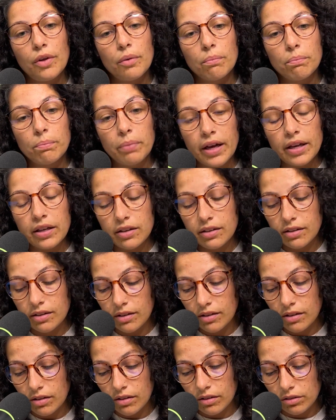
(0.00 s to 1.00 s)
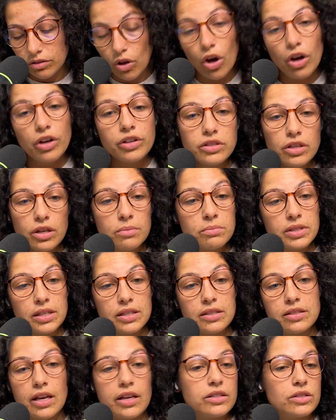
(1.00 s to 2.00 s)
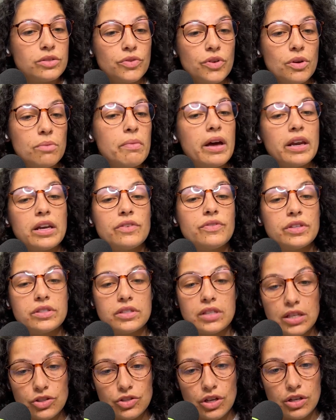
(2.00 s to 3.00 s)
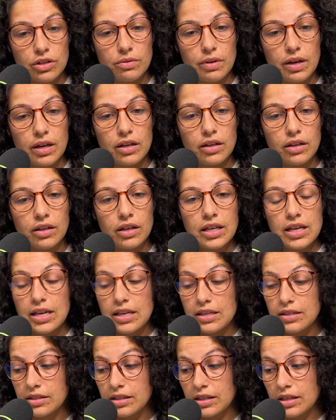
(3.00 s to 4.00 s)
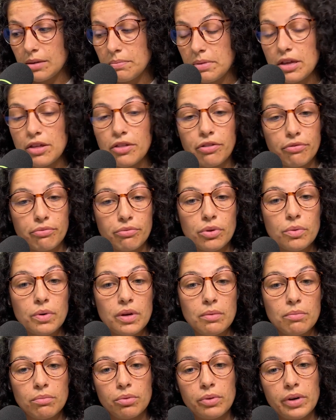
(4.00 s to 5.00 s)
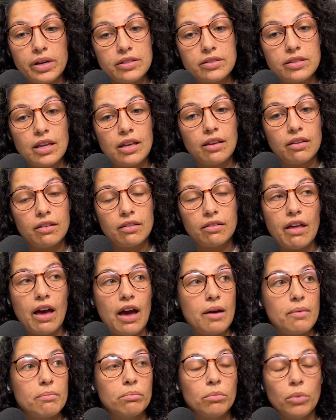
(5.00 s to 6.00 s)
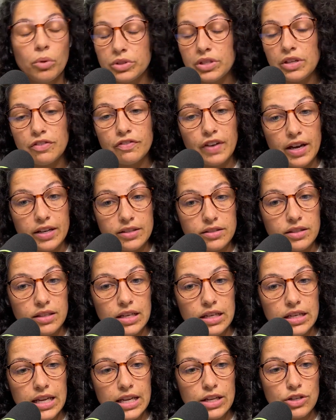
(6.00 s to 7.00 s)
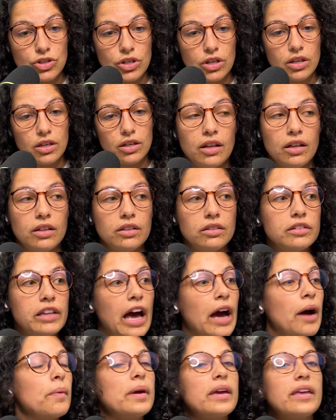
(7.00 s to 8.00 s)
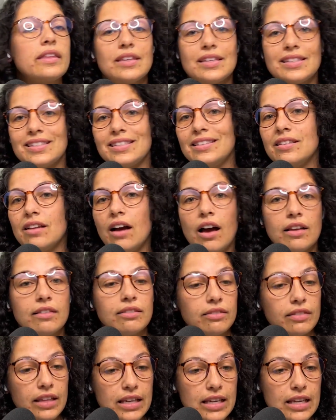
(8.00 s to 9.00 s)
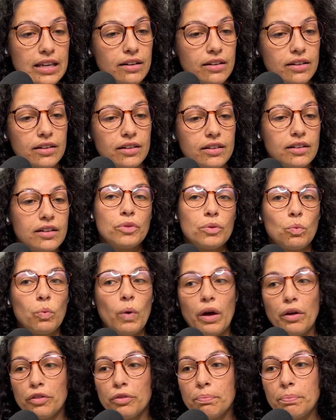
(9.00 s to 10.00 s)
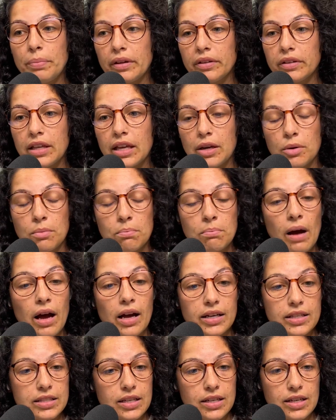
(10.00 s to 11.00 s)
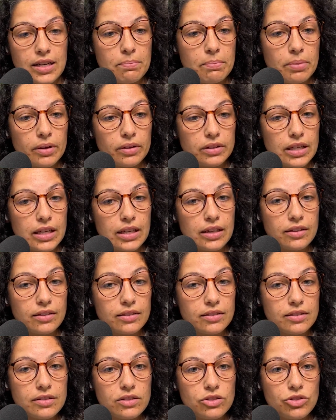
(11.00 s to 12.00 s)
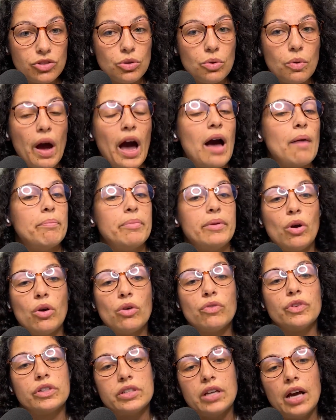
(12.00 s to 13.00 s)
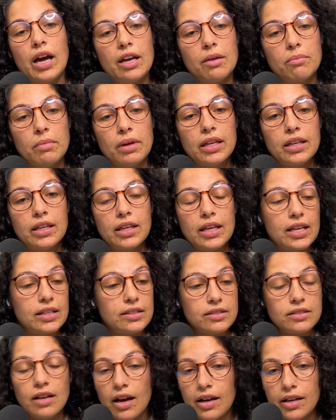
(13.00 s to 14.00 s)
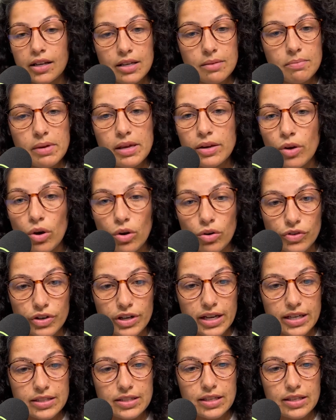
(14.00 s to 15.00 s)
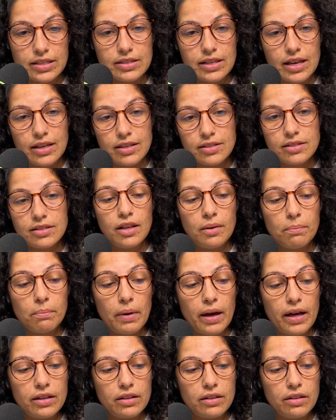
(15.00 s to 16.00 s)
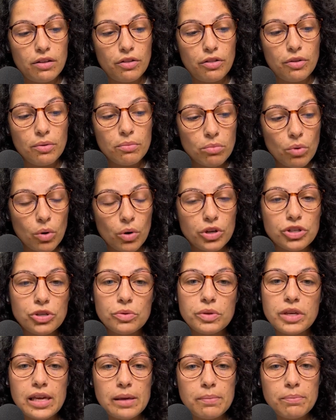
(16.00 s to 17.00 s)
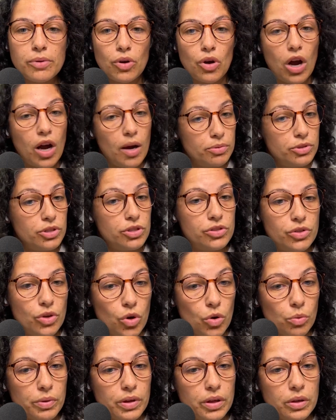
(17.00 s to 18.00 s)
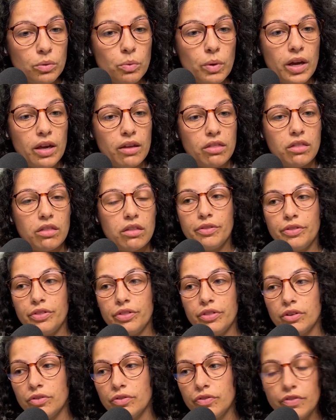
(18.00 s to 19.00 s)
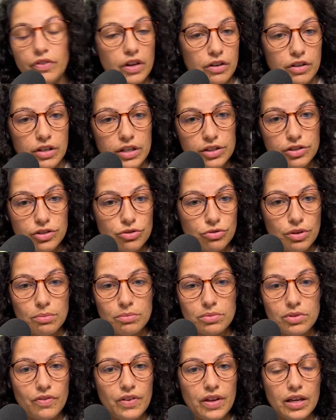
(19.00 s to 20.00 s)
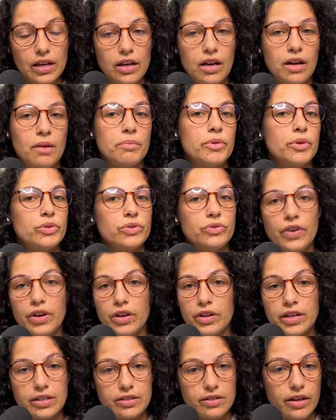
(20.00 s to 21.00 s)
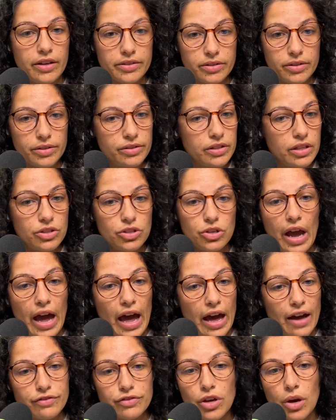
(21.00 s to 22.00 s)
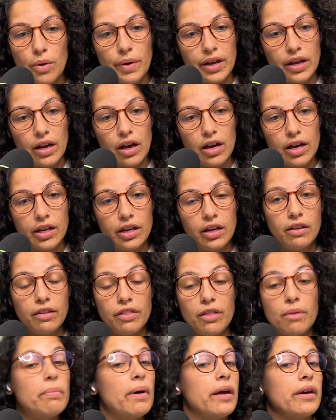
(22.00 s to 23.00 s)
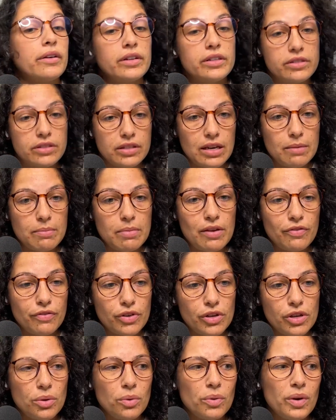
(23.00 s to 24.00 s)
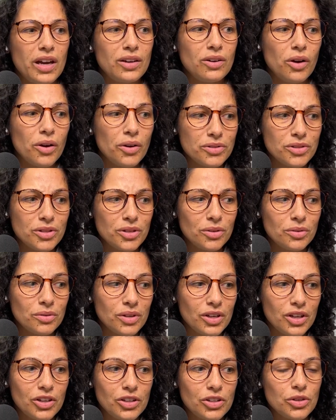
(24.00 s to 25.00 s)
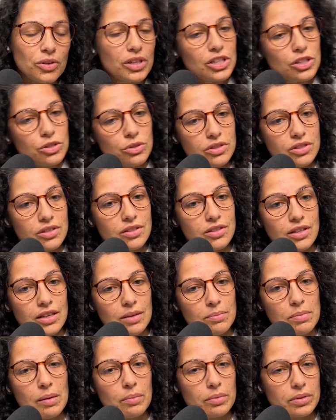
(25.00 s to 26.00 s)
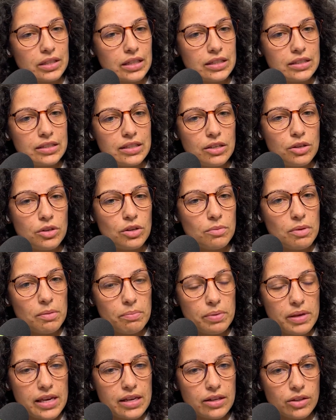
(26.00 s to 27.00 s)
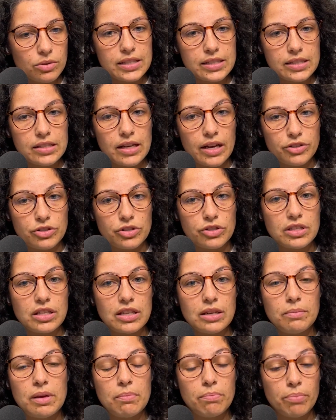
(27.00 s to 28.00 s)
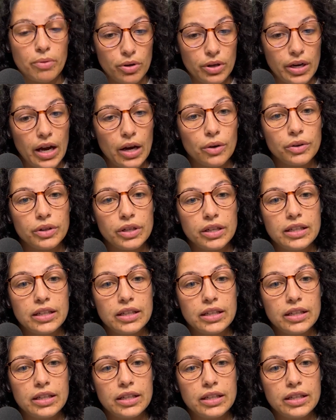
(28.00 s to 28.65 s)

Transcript: But long term success for a manifesting generator is going to be through embracing that multifaceted nature, allowing this non-linear wealth building or monetary building to happen over time. It's not going to be an overnight success, but the more you keep your options open with the various streams of income, those various hustles that you have going on, the better it's going to be for you. And also, your interest is going to be able to continue to be piqued. It's not just going to be burnout.